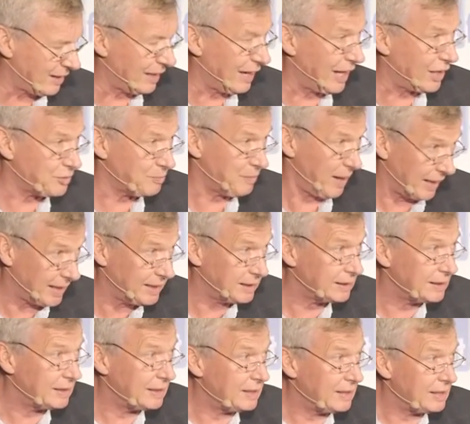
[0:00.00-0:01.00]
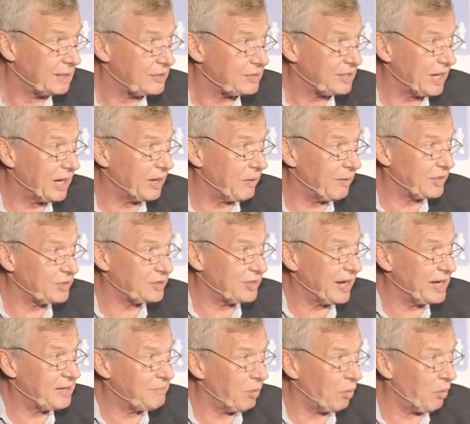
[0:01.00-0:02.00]
and less money, so
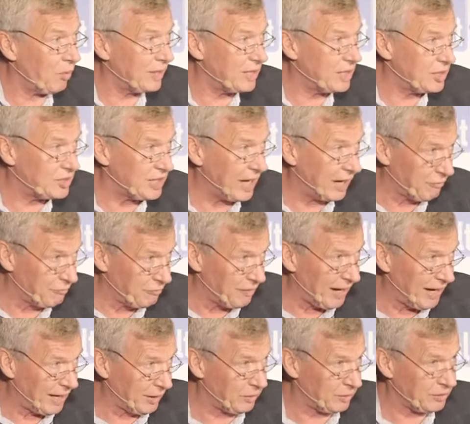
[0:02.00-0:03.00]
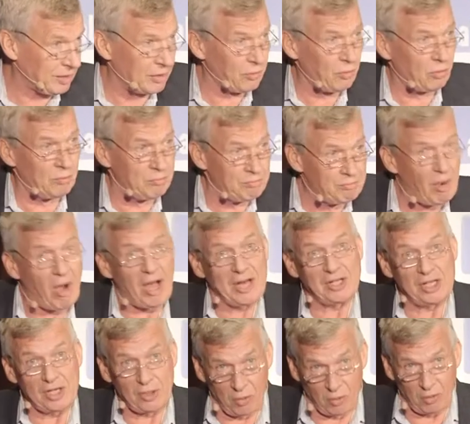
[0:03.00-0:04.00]
Estate Mortgage unveiled an
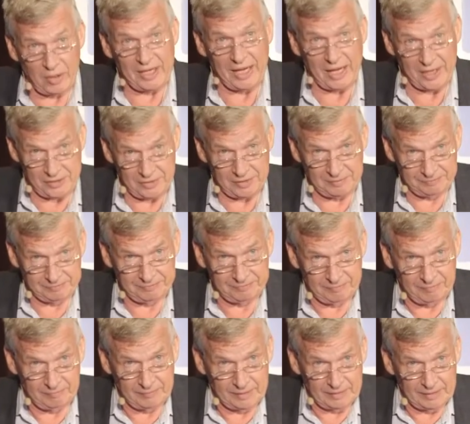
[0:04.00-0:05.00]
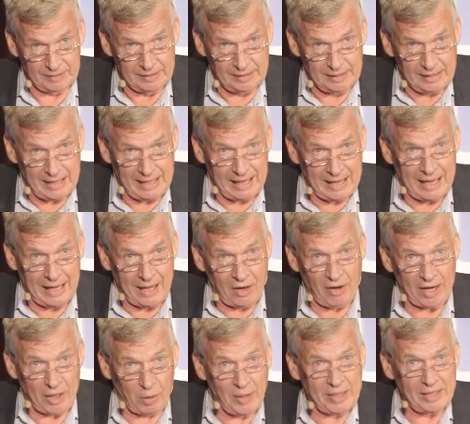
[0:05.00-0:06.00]
almighty court case. And
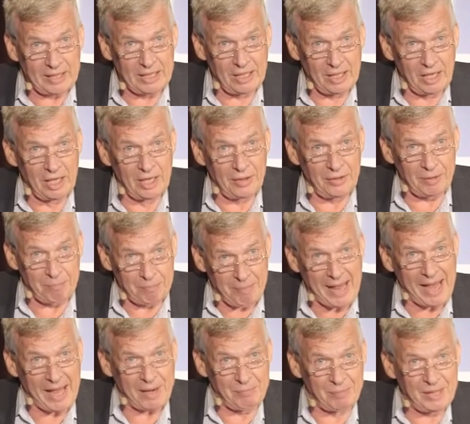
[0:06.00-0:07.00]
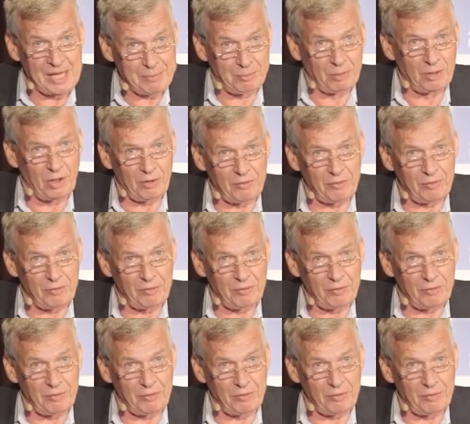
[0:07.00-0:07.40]
I quickly learned that bad people